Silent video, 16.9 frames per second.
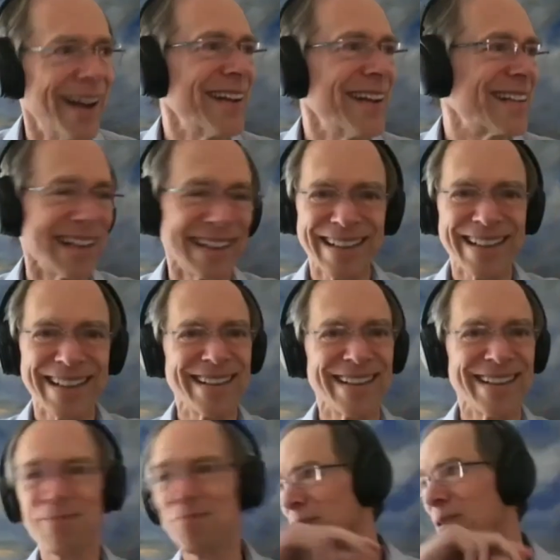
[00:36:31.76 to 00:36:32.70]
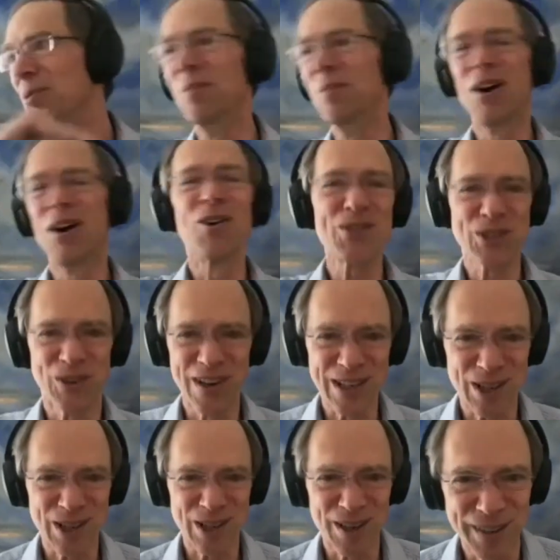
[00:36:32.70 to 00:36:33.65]
And it's like, it, boom, the whole
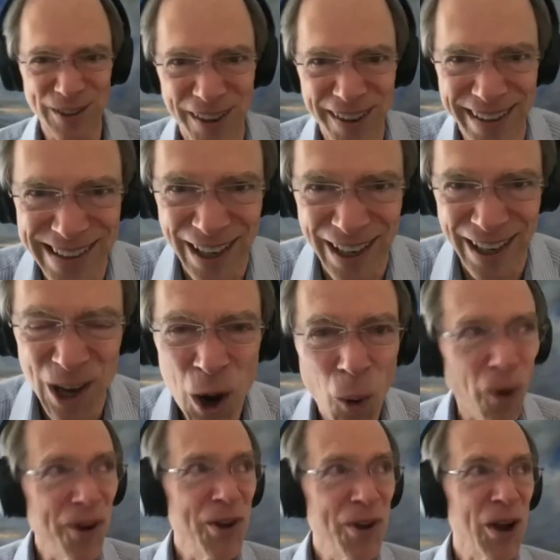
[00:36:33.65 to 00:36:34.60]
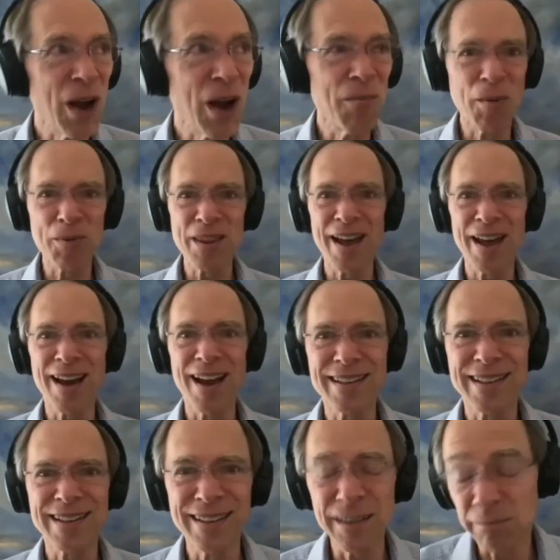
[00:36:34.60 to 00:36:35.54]
story is off and running. It's like, where do you come up with that
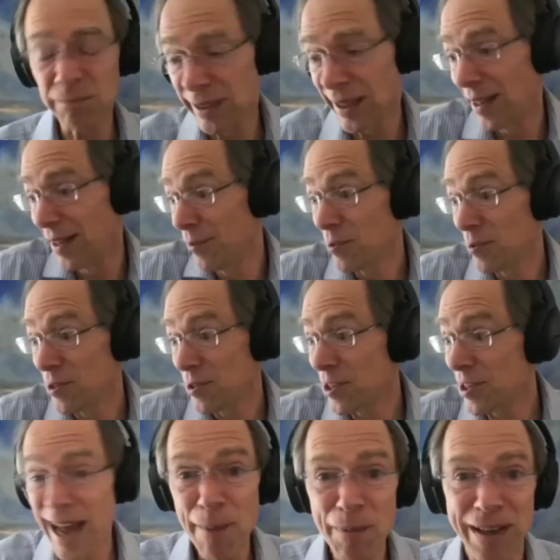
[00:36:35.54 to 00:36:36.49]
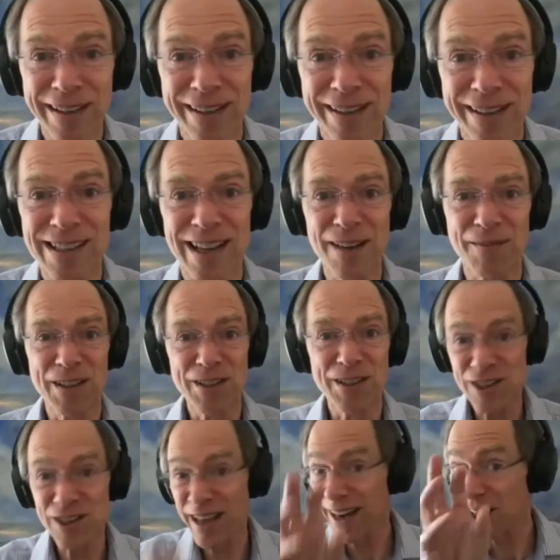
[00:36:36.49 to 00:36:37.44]
idea? Well, it was just happening in his life.
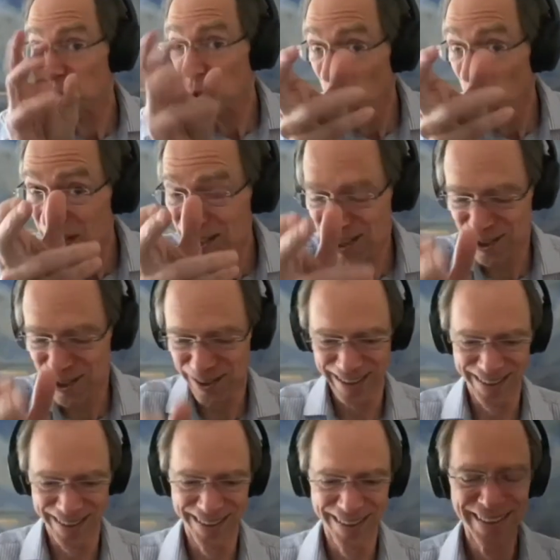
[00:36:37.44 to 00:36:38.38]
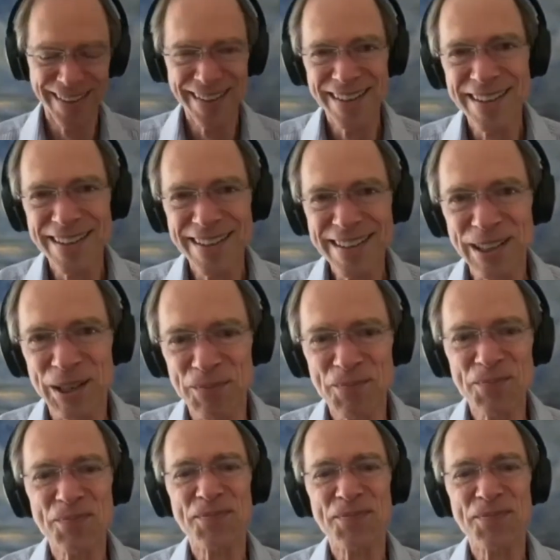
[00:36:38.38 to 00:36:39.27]
He just had a twist to it. So.